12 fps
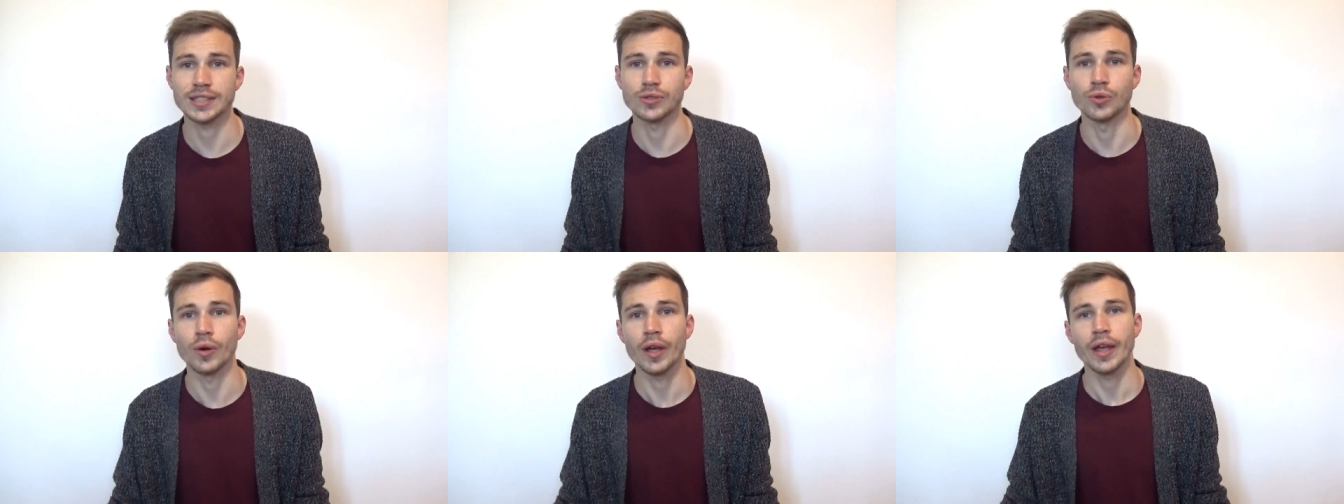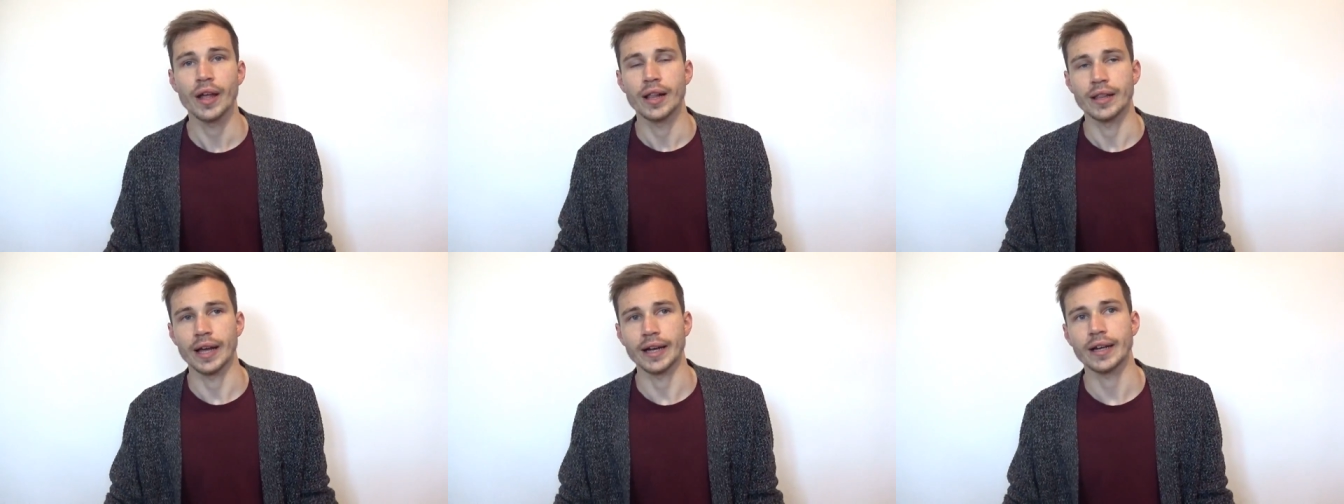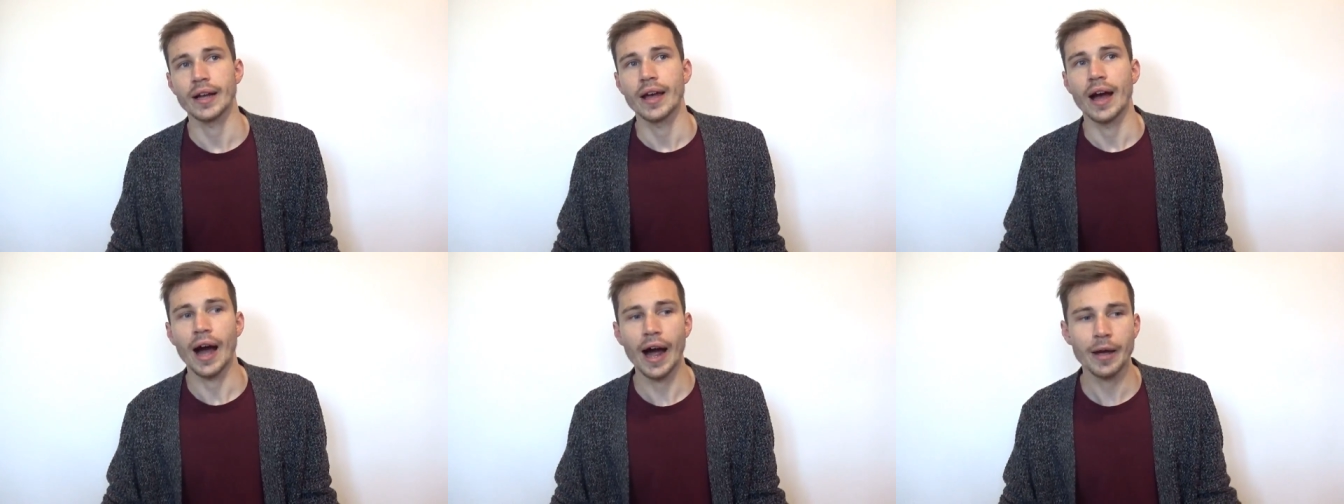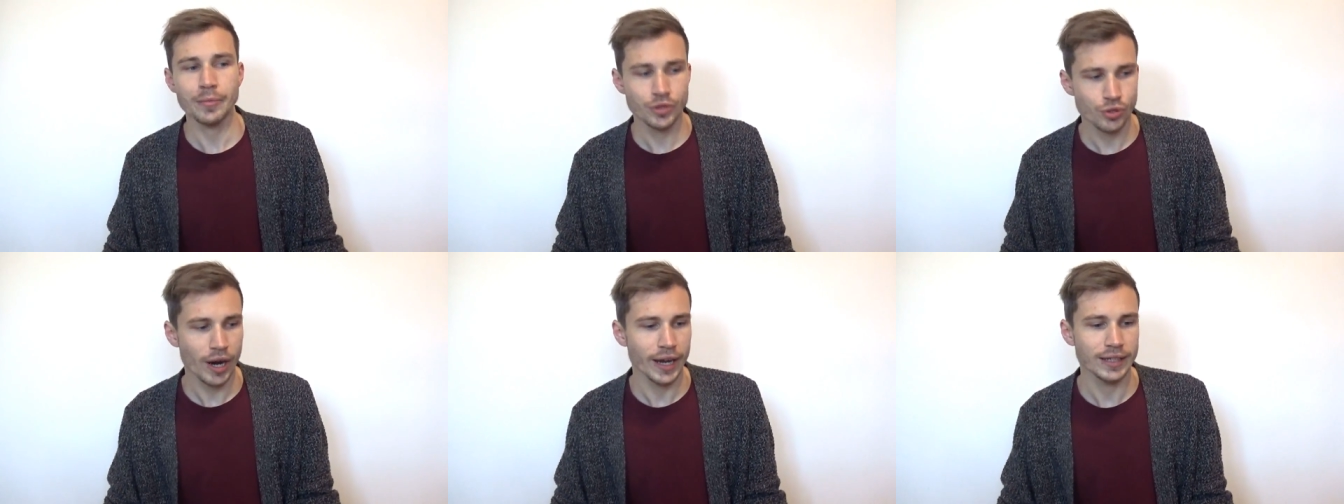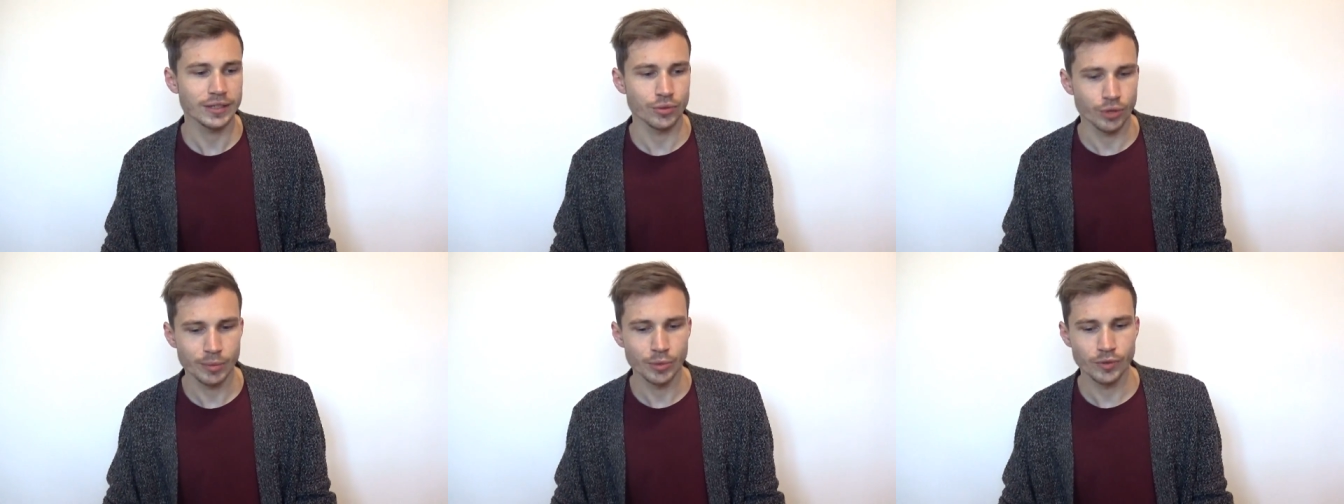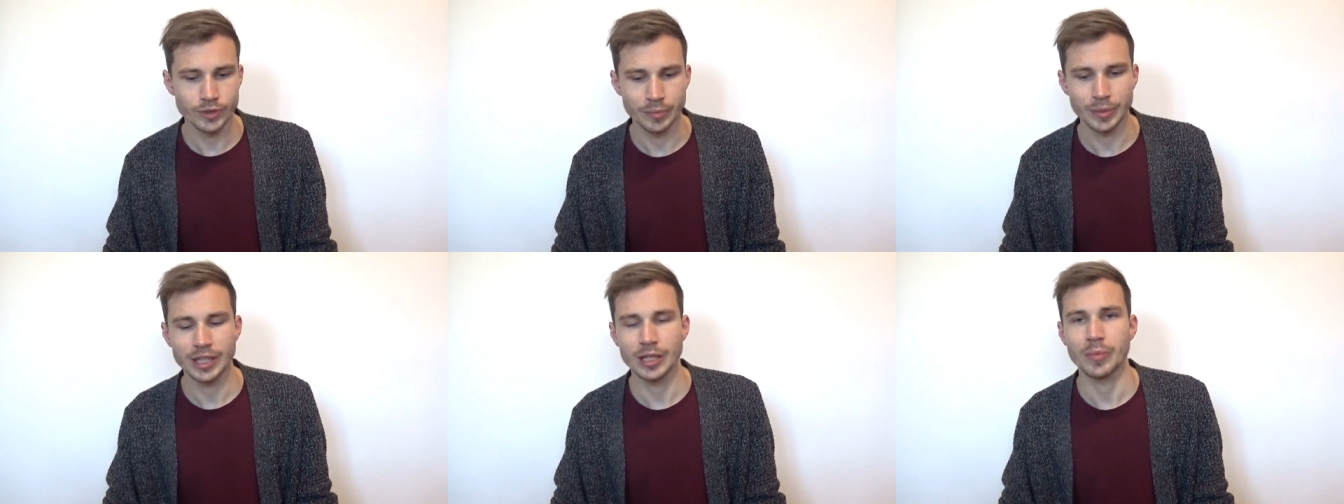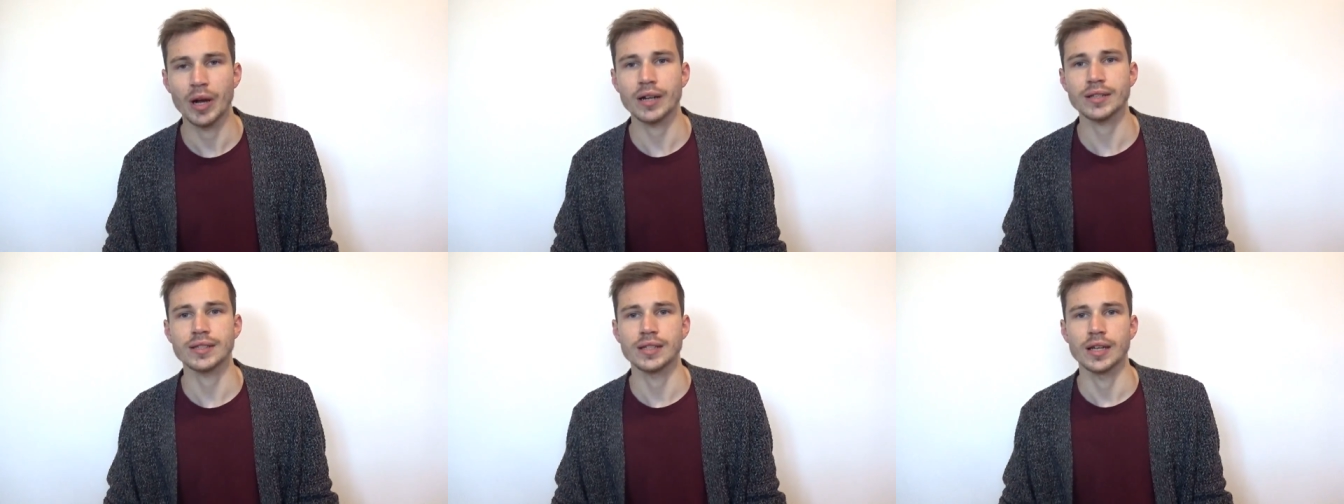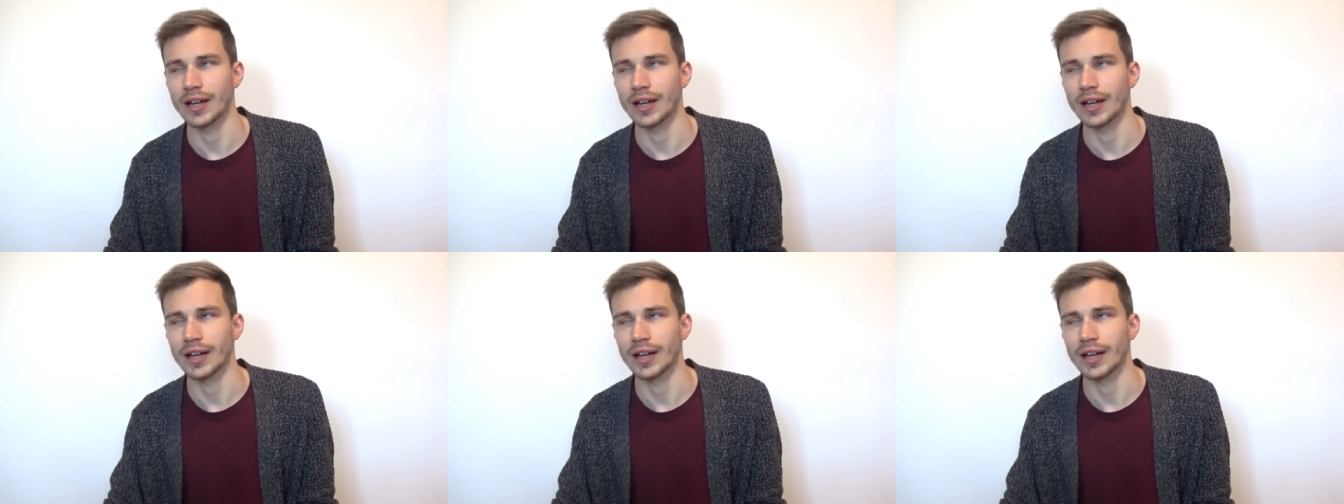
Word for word: So like, I'm trying to remove the mealybugs.